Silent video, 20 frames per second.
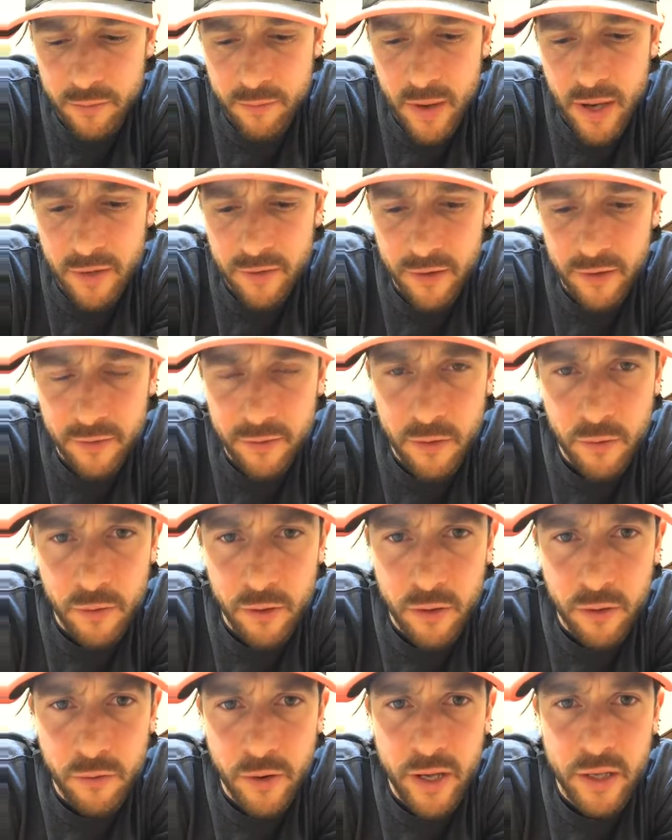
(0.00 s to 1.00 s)
Macci's doing a
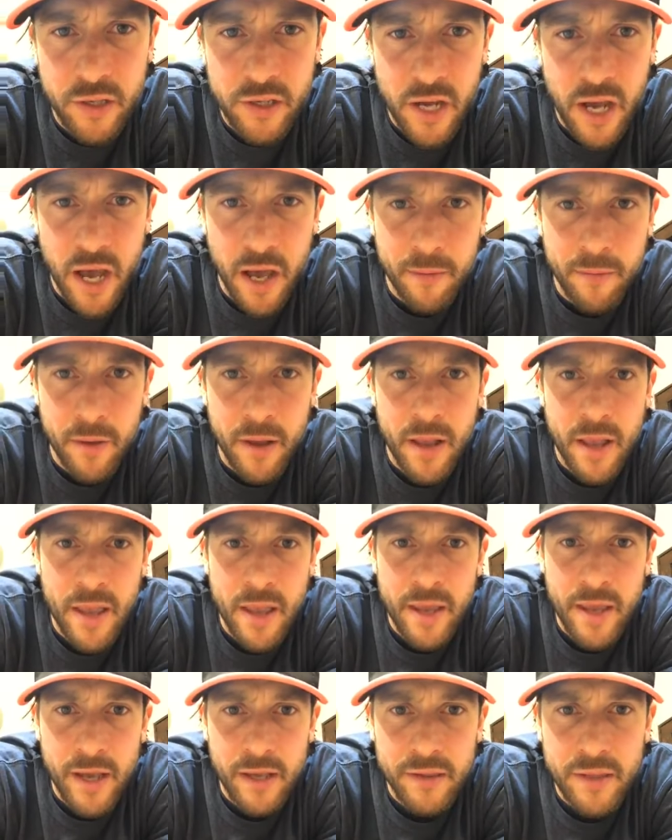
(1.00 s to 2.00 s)
great job,
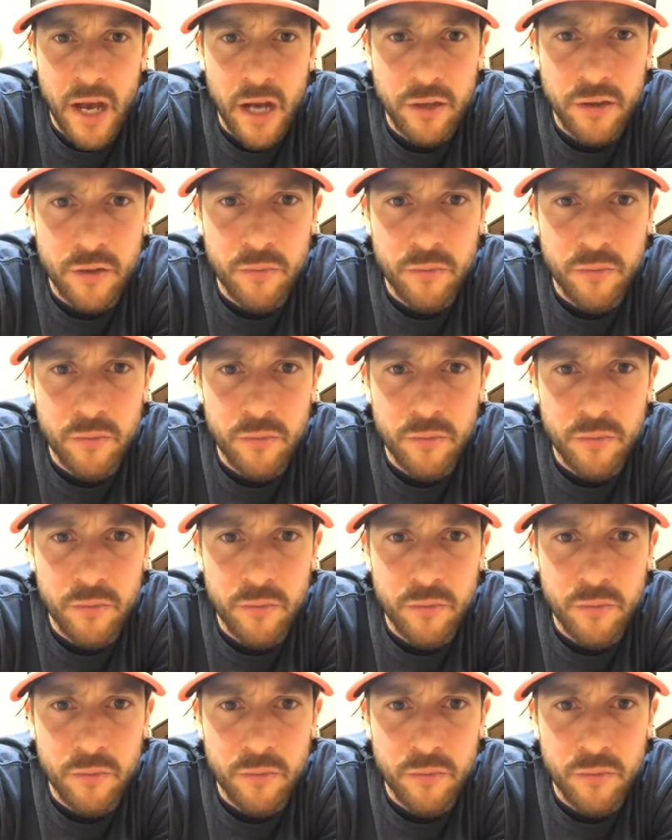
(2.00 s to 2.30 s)
and Dr.